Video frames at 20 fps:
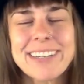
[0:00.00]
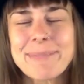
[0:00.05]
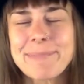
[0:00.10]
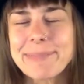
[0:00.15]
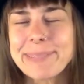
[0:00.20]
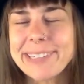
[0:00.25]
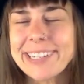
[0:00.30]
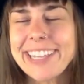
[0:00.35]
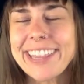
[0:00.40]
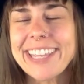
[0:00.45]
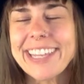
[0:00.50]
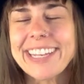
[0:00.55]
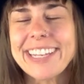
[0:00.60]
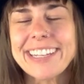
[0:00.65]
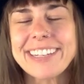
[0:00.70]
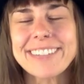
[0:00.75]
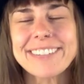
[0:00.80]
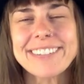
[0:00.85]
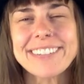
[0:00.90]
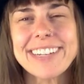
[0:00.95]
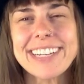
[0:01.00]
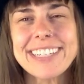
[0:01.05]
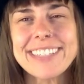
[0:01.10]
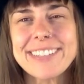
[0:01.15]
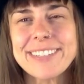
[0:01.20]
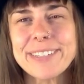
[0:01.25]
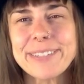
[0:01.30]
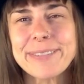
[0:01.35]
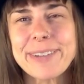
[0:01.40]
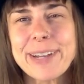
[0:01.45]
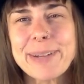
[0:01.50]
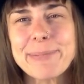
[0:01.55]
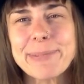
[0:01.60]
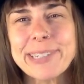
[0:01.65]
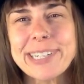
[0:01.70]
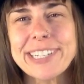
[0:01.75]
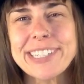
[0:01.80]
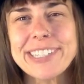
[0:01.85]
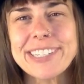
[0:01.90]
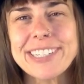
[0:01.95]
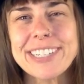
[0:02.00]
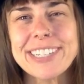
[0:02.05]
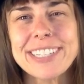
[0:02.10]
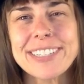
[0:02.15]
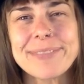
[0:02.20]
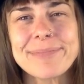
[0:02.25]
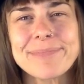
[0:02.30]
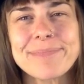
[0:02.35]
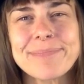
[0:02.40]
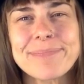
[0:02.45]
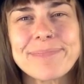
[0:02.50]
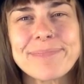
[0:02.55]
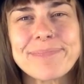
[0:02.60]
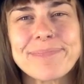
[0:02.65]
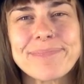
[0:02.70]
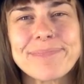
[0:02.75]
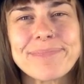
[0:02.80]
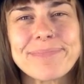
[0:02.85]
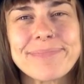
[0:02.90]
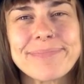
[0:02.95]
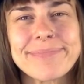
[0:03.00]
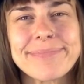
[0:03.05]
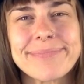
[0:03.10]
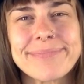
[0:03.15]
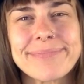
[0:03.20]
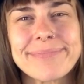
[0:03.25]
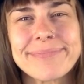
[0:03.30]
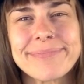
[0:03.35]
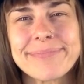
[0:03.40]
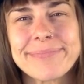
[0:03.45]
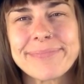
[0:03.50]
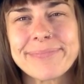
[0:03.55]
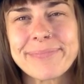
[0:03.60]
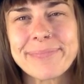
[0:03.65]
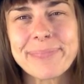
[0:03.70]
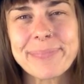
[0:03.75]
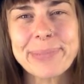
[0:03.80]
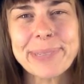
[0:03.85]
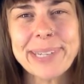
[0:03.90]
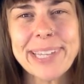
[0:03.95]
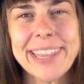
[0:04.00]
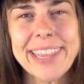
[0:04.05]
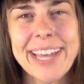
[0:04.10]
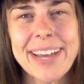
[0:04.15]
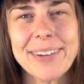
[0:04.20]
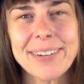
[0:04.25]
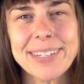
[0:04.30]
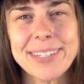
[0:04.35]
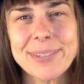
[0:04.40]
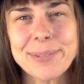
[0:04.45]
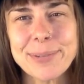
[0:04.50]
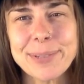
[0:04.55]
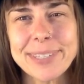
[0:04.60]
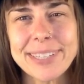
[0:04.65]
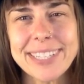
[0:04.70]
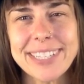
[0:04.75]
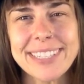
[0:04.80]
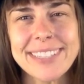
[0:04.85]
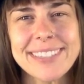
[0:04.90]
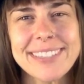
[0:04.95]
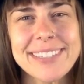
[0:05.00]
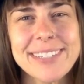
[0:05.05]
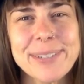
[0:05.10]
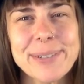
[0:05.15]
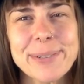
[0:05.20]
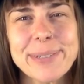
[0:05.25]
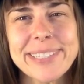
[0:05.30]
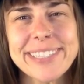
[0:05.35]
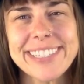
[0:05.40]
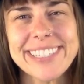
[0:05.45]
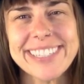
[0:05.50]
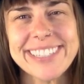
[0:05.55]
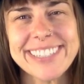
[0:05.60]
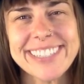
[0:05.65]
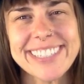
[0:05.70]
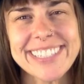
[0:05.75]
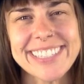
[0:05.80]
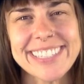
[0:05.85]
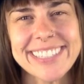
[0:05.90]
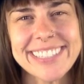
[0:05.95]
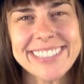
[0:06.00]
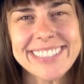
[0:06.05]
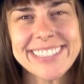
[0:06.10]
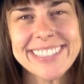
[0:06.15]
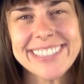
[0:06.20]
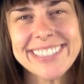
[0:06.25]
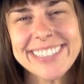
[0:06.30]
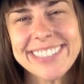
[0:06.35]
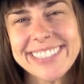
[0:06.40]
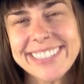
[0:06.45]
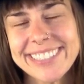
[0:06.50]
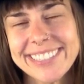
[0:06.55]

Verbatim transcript: Breathe in and raise your vibration. Breathe out and release your resistance.